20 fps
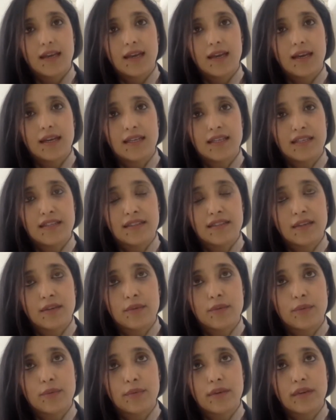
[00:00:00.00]
And I
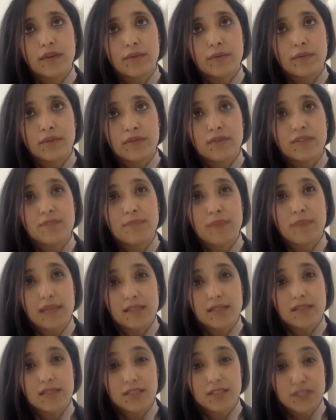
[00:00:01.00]
think with
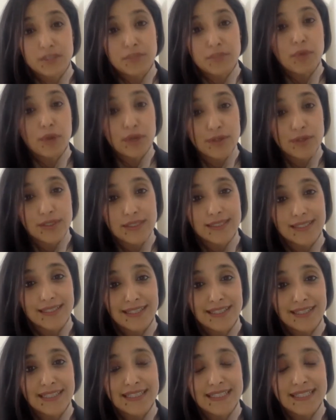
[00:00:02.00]
respect to democracy in
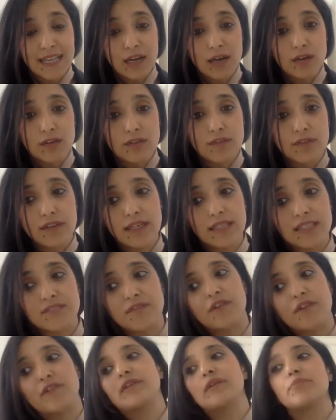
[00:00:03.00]
itself, it's
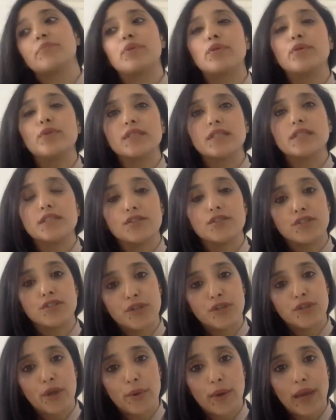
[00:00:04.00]
very important to
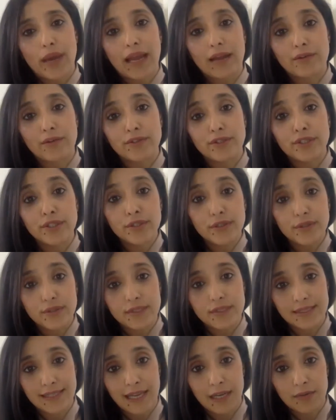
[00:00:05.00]
note how
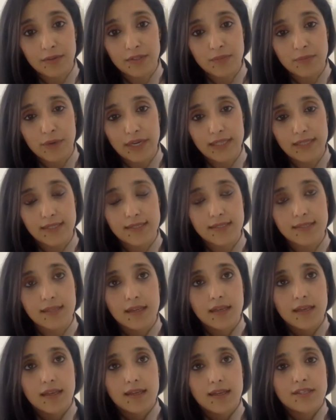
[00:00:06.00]
news now spreads.
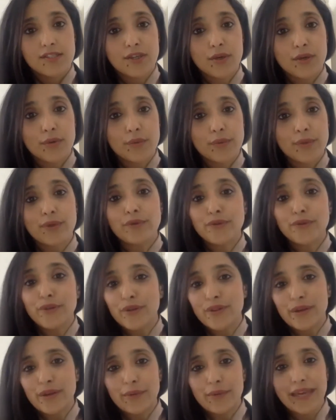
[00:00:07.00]
So we all know
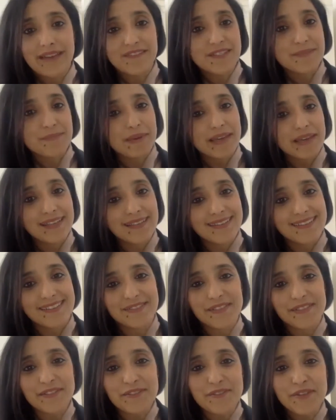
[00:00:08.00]
that we have spin,
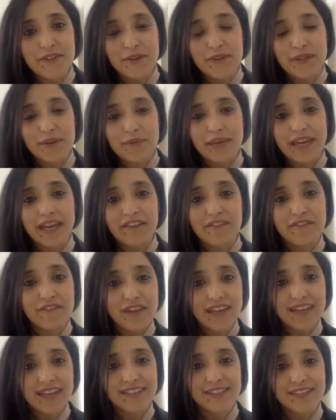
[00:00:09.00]
we all know that we have
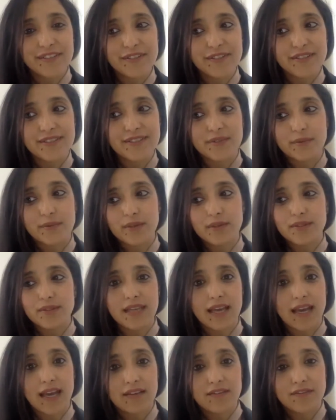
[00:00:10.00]
fake news, we also
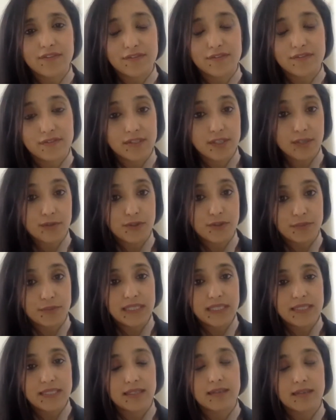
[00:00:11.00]
have social
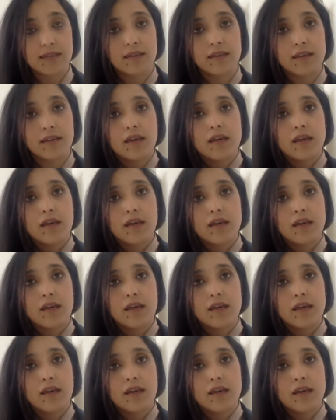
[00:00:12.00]
media.